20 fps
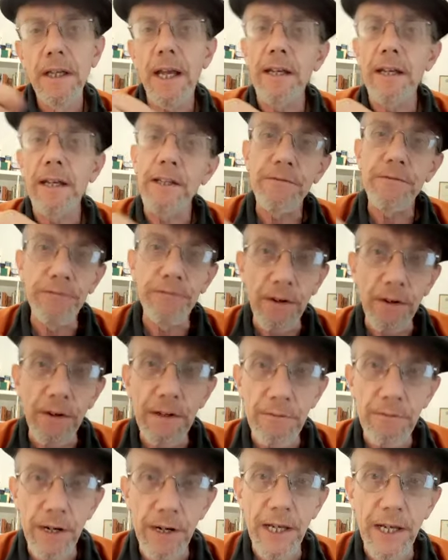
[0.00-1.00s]
And it's
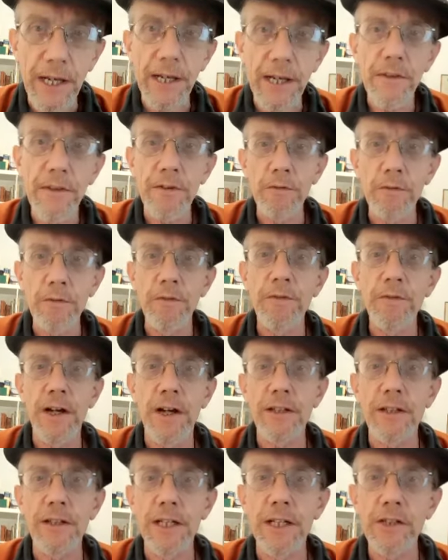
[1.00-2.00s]
very rare that you'll
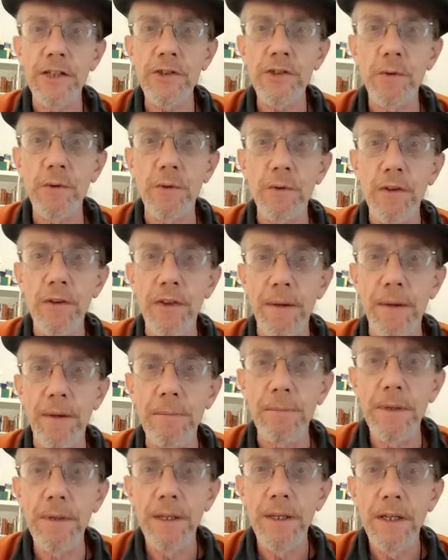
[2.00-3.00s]
find a short
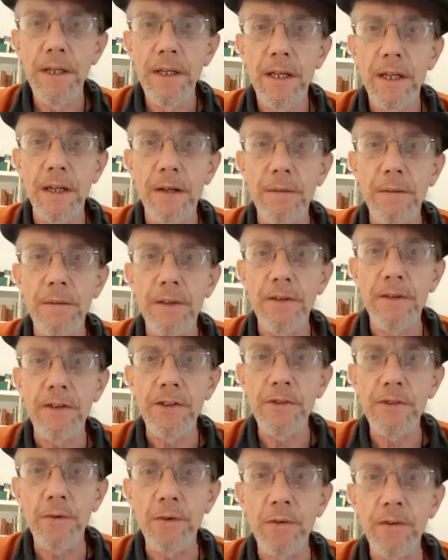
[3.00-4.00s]
thumb, and the
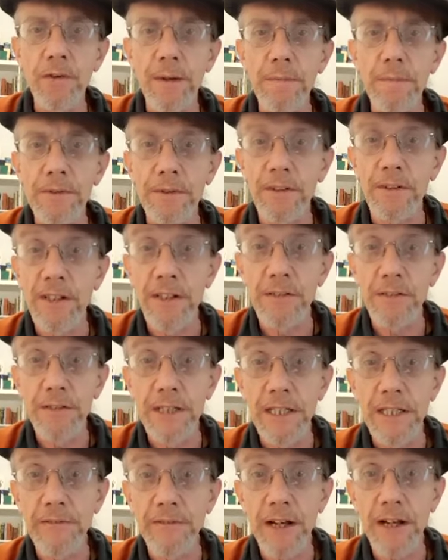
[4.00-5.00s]
short thumbs are only
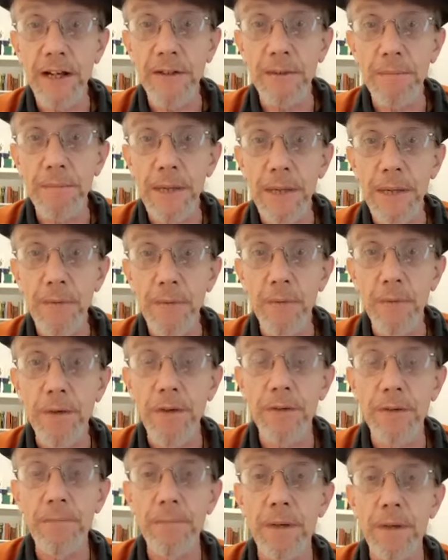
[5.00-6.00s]
really found in people
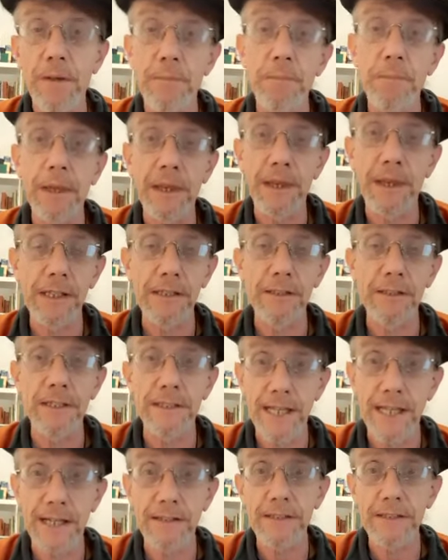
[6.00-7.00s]
with things like
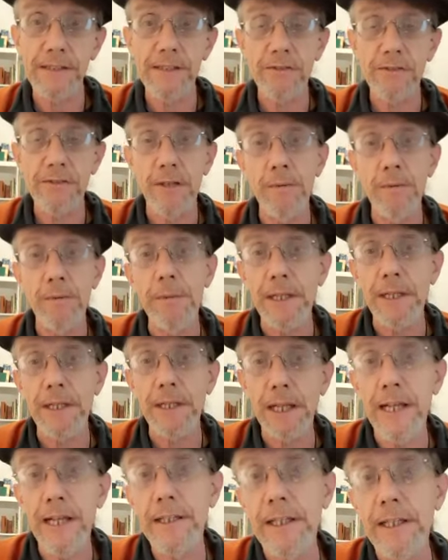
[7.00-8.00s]
Down syndrome and
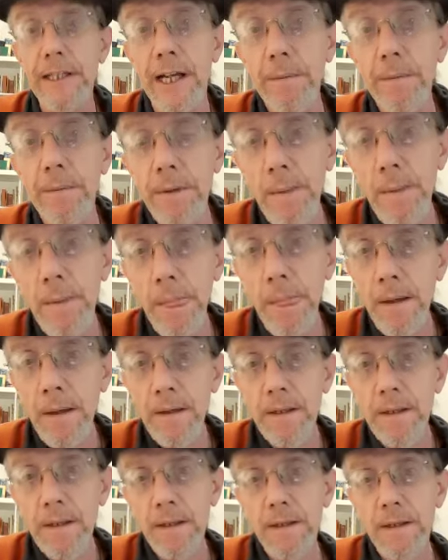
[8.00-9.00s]
mental handicap.
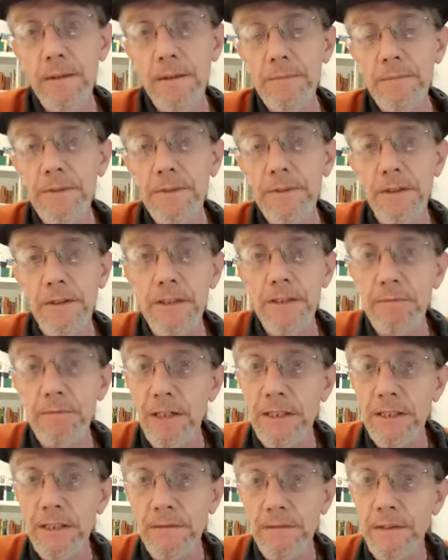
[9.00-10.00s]
So it's
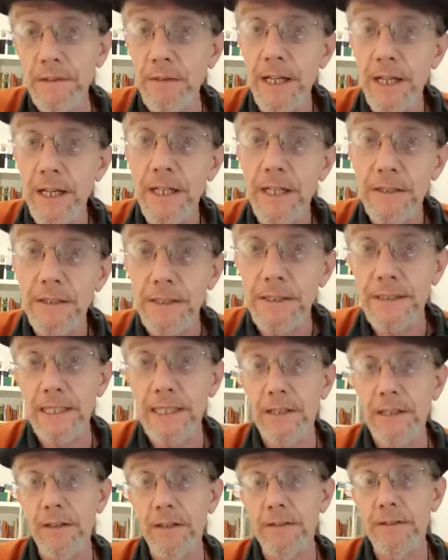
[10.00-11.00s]
relatively rare to
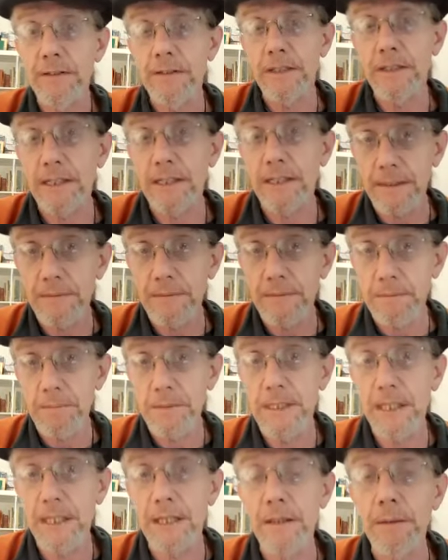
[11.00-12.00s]
see those, except in
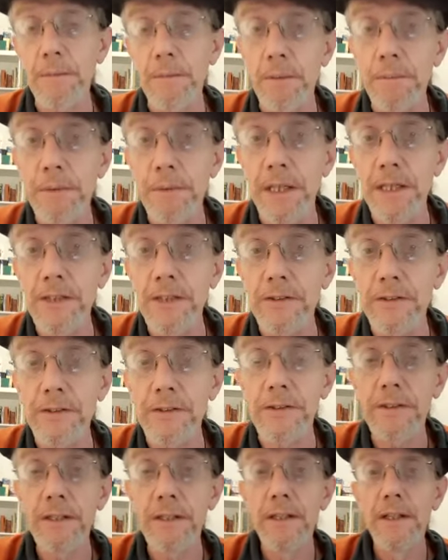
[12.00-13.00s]
particular
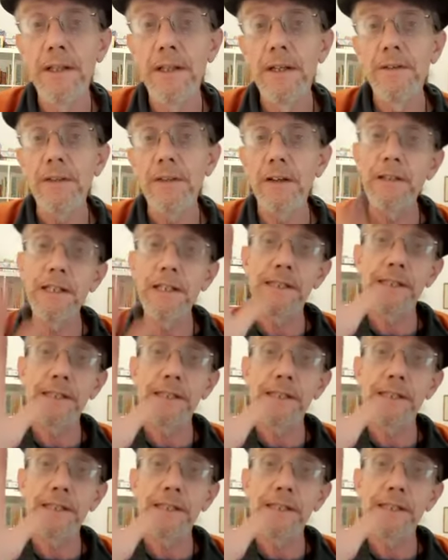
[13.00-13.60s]
populations. The only